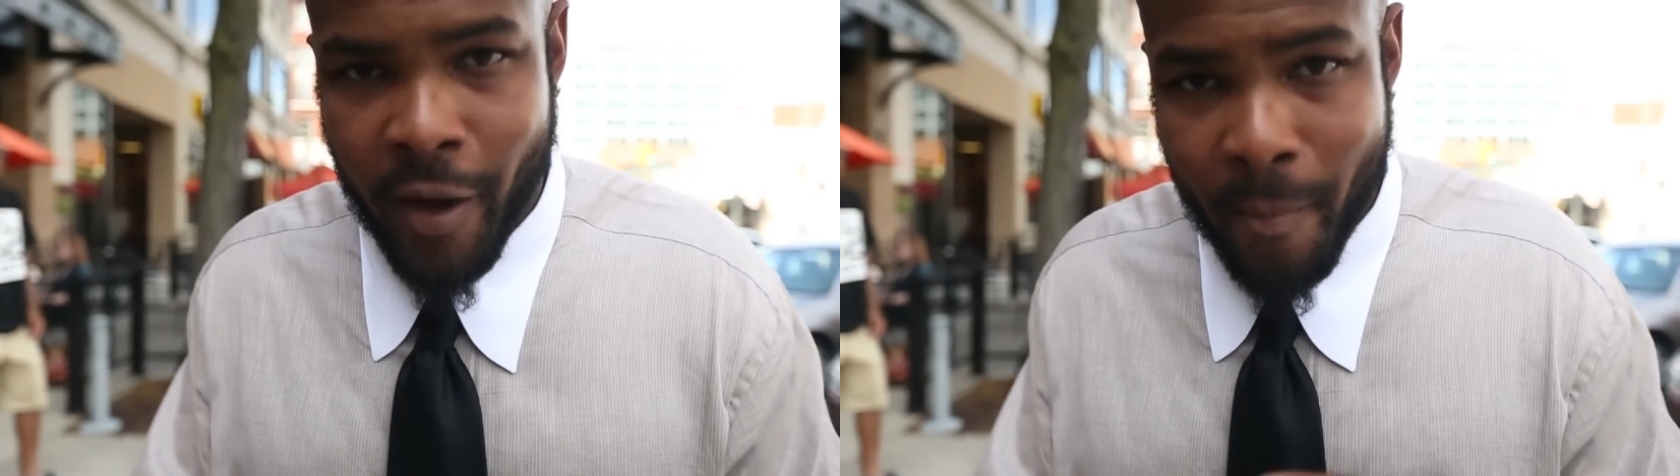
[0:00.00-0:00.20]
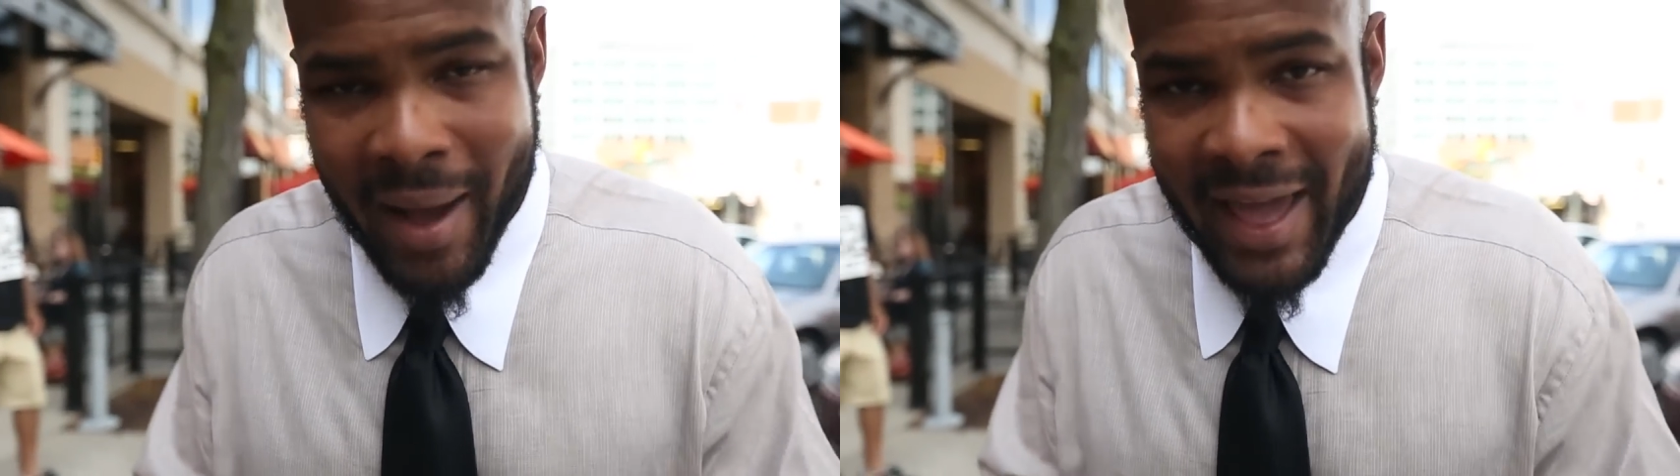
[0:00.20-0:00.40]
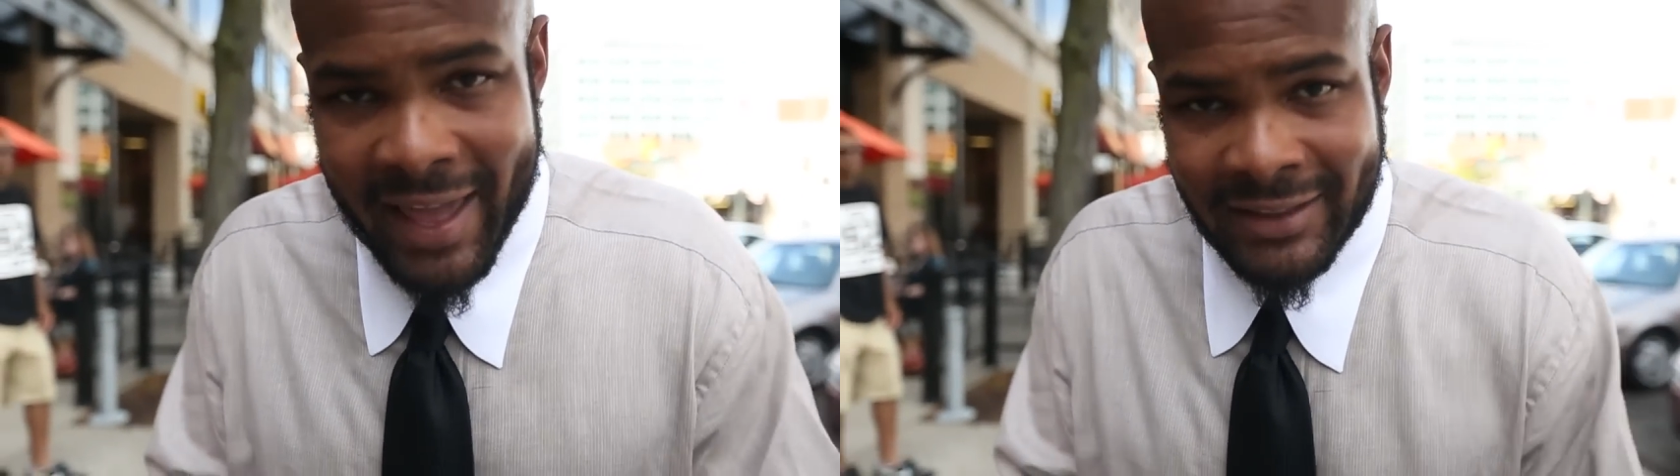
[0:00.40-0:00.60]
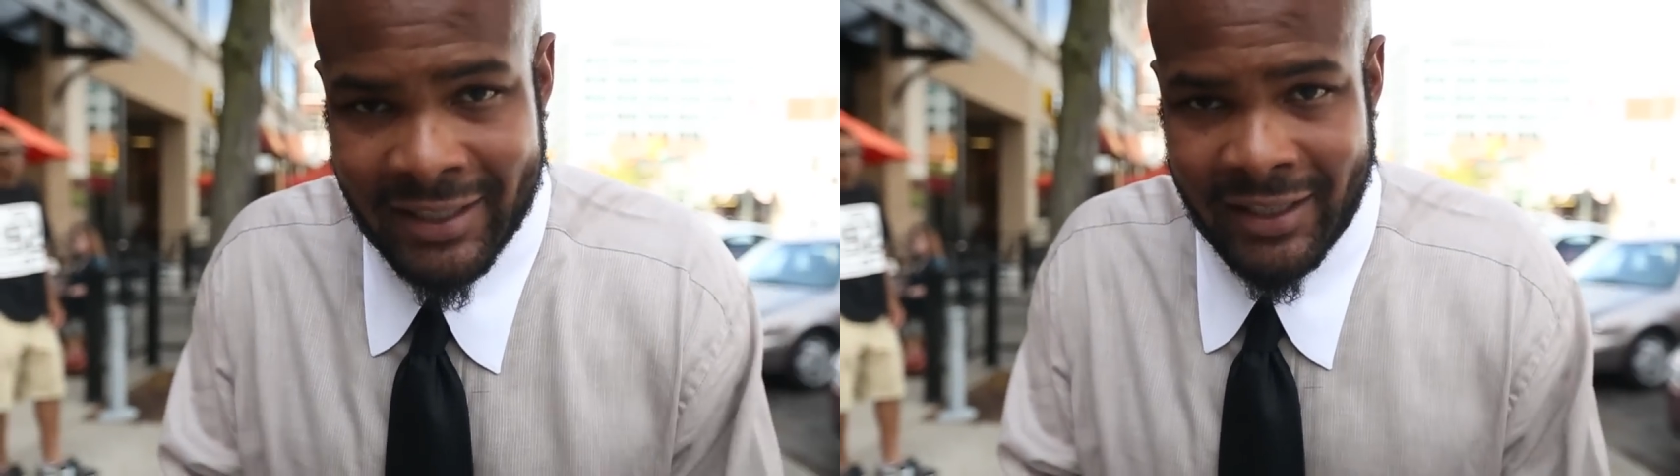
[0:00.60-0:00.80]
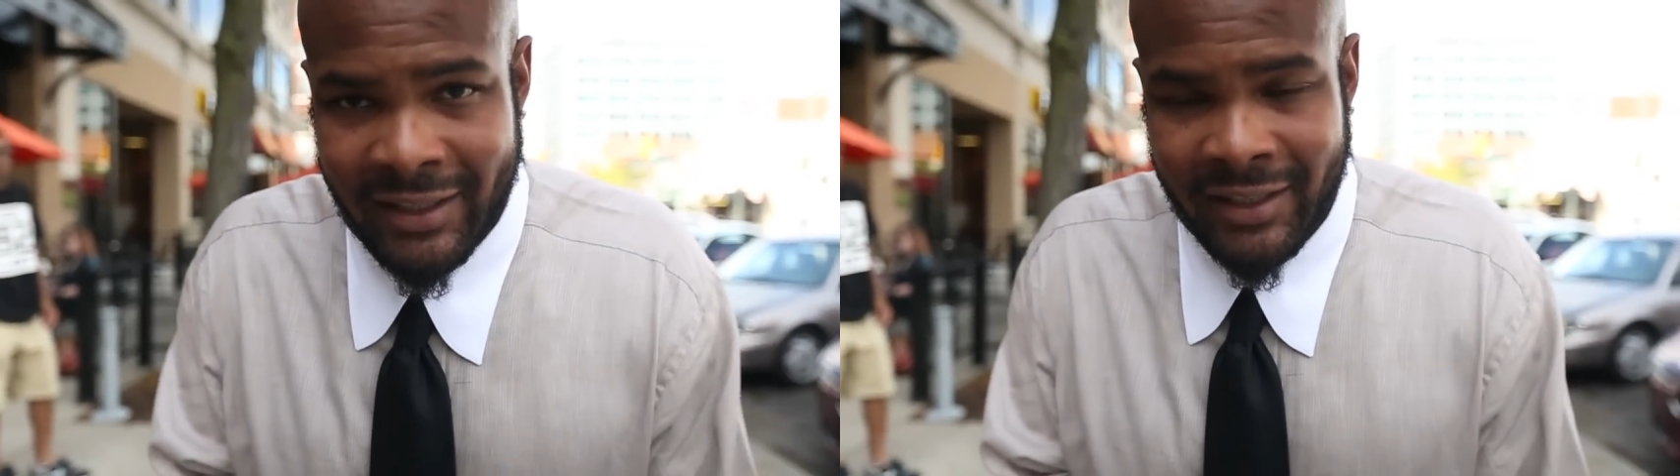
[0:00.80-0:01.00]
on My
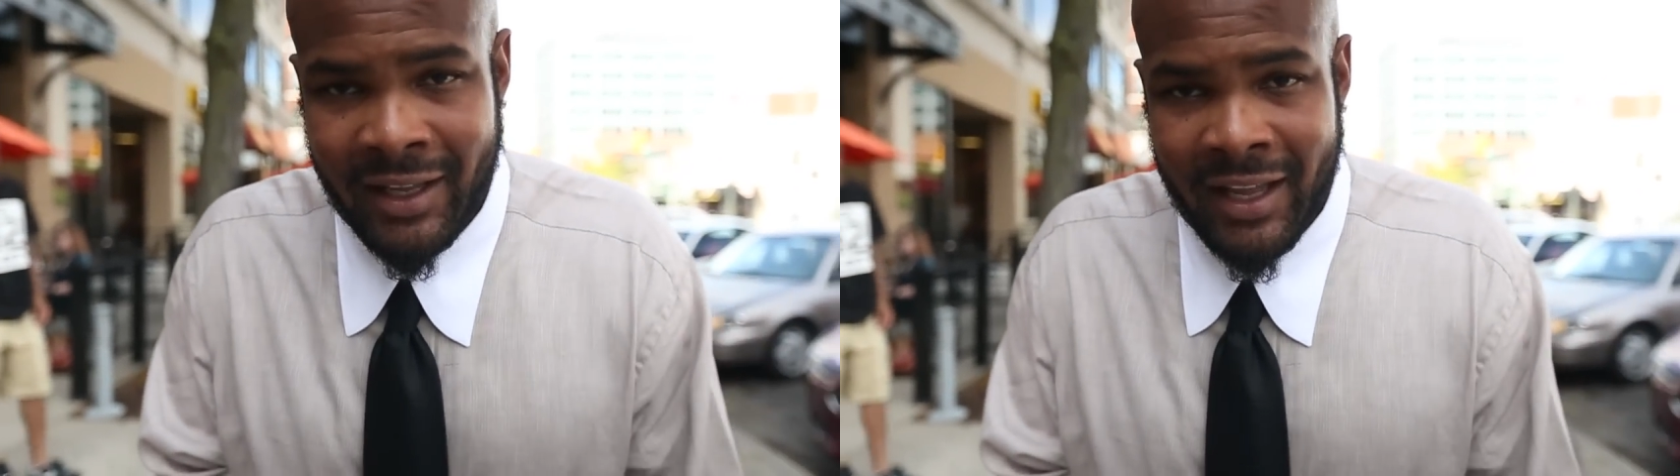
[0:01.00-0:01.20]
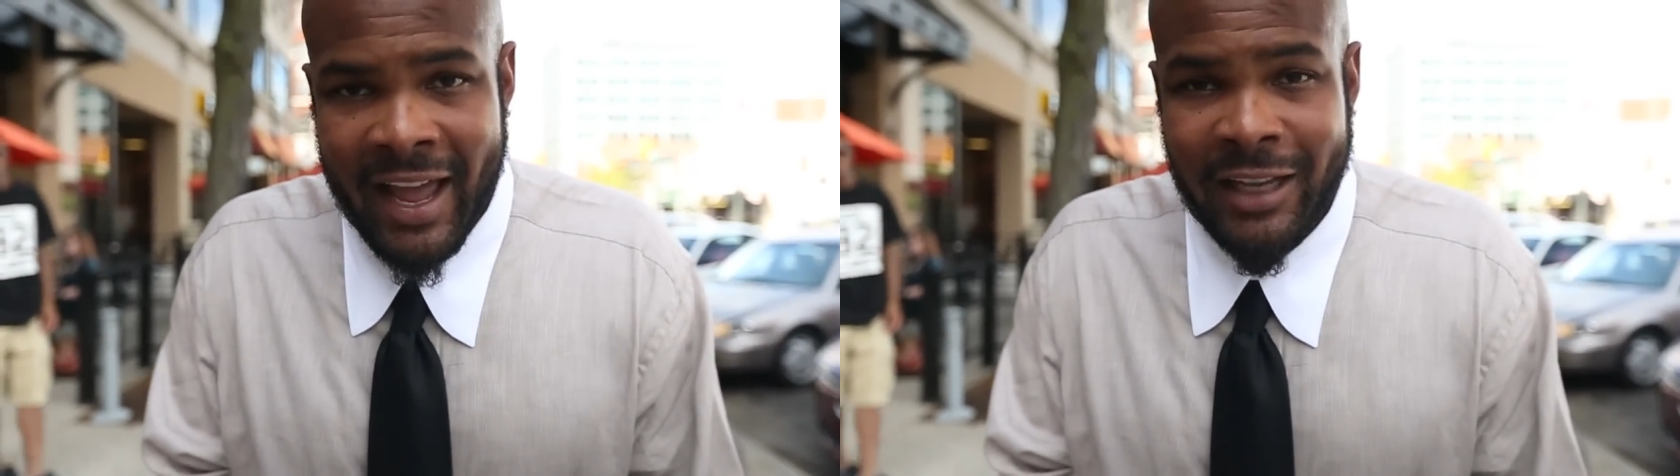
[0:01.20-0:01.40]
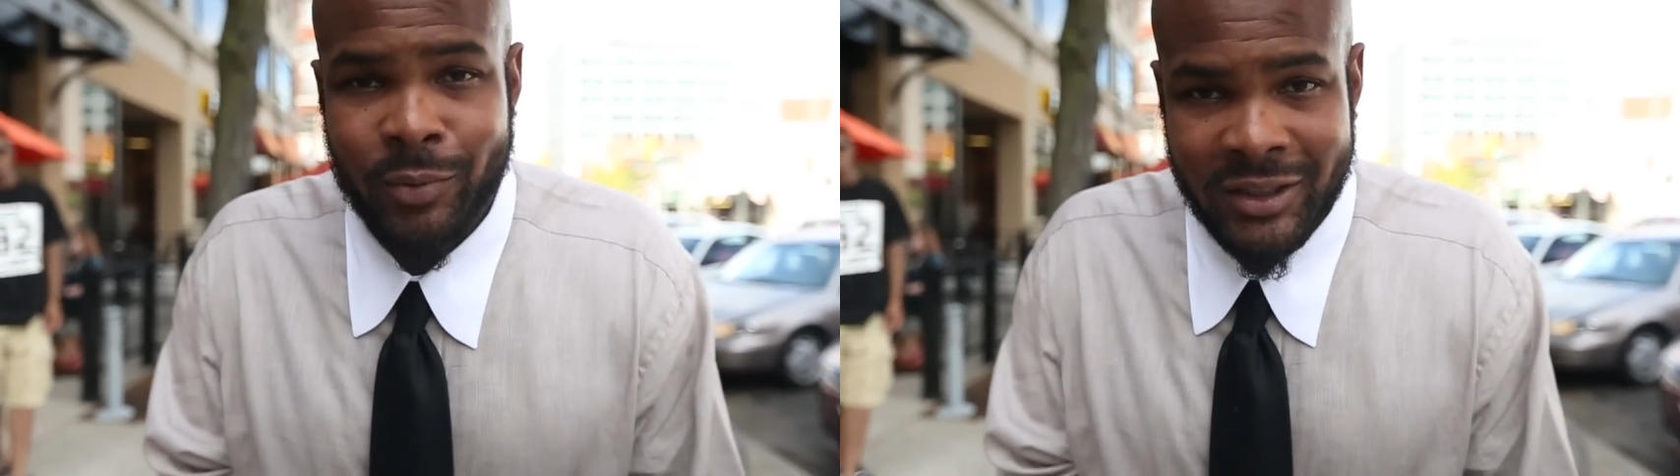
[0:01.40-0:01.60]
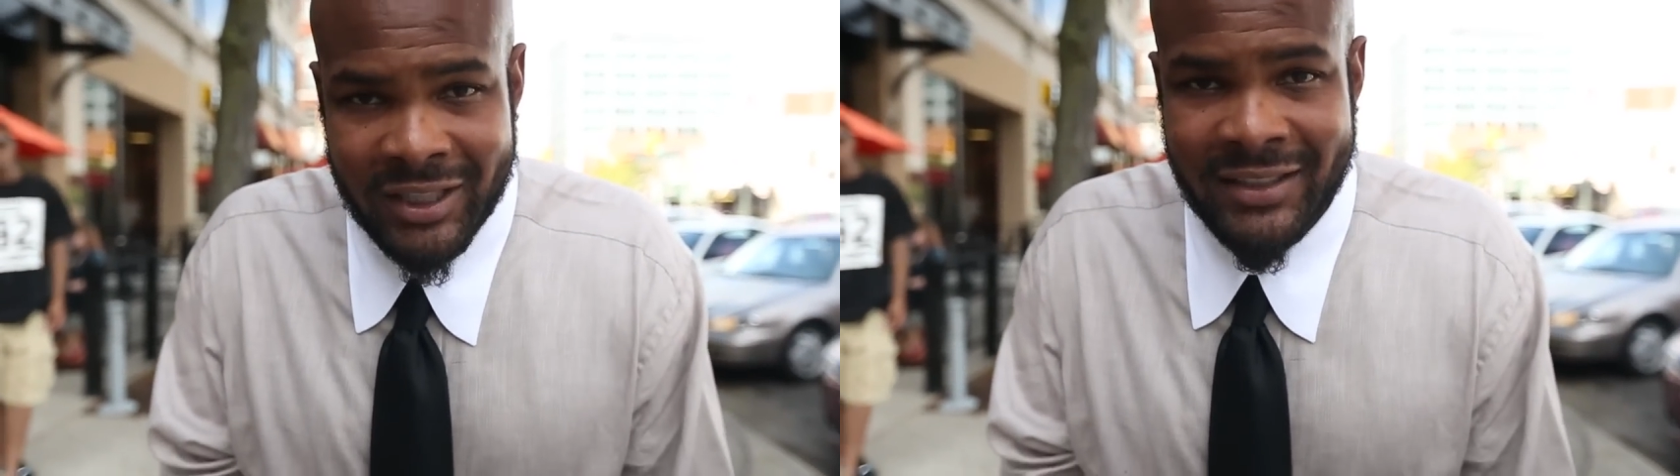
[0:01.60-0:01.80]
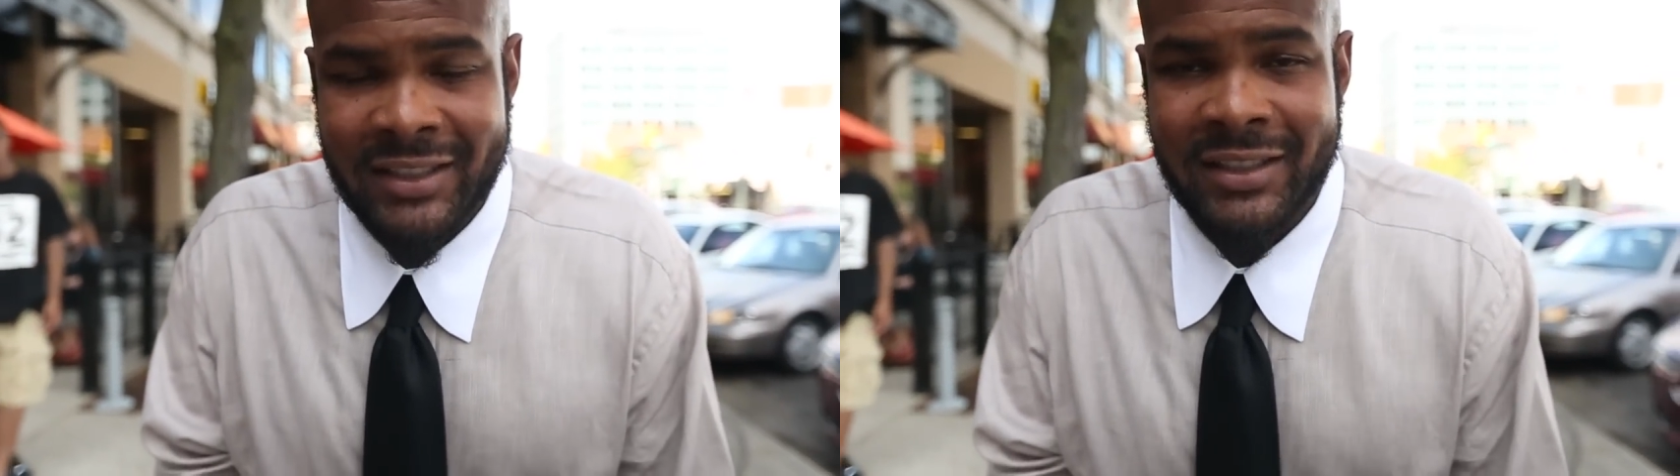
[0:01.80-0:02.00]
18, as we
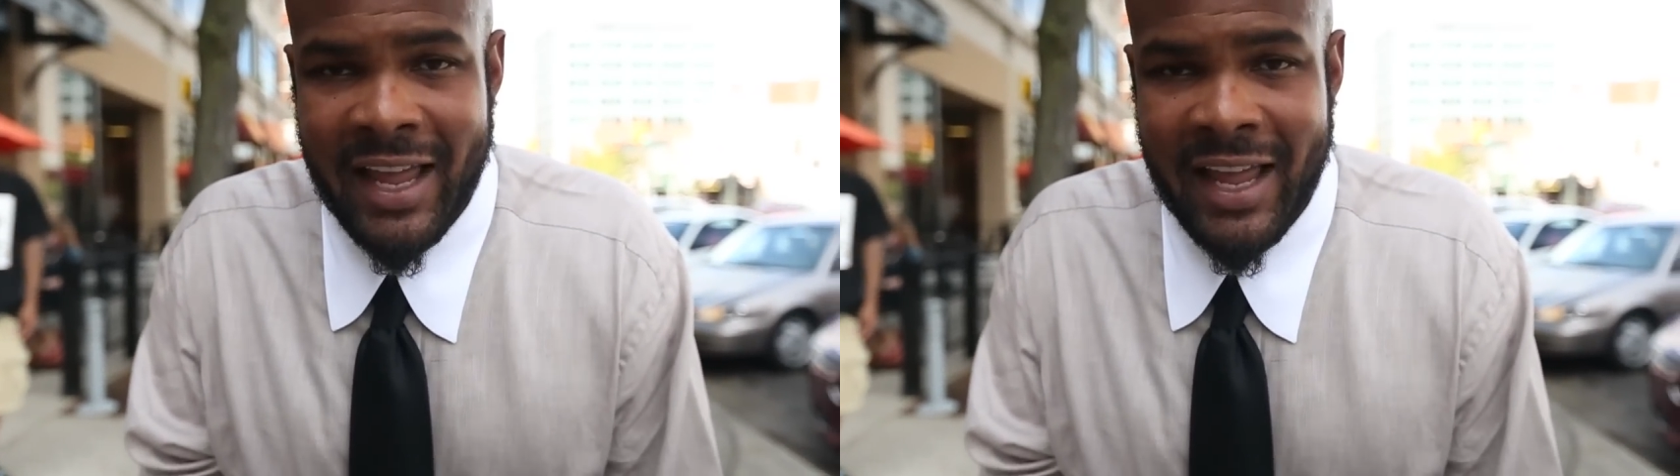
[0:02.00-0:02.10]
chase this